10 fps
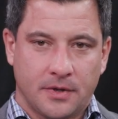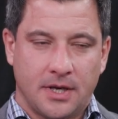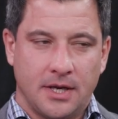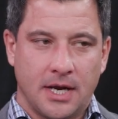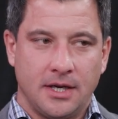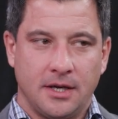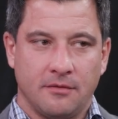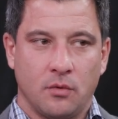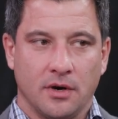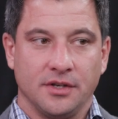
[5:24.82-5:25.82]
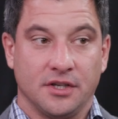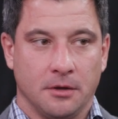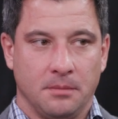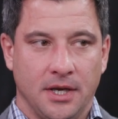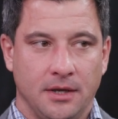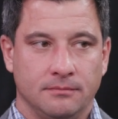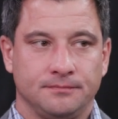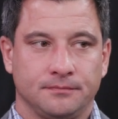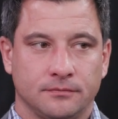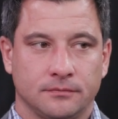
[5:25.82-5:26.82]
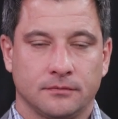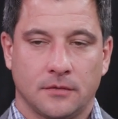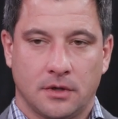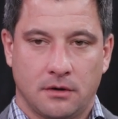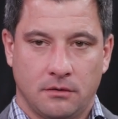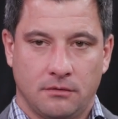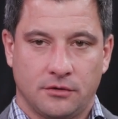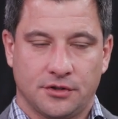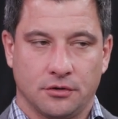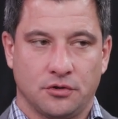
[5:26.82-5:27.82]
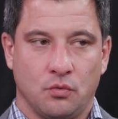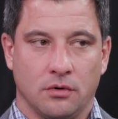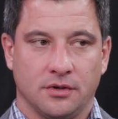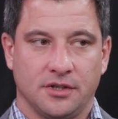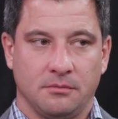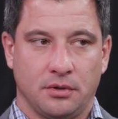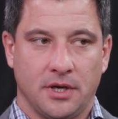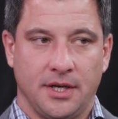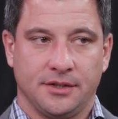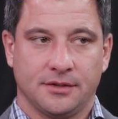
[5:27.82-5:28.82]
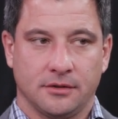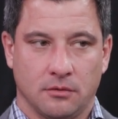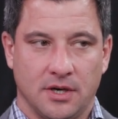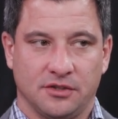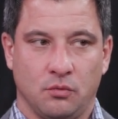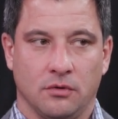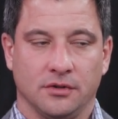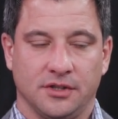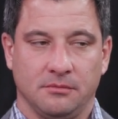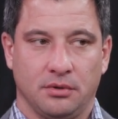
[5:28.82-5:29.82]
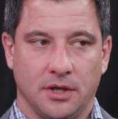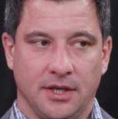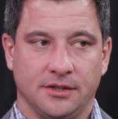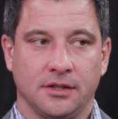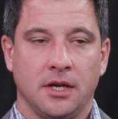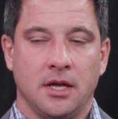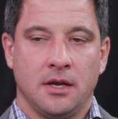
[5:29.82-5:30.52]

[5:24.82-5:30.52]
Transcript: get an idea of where he's going to be search warrants in place, arrest warrants in place.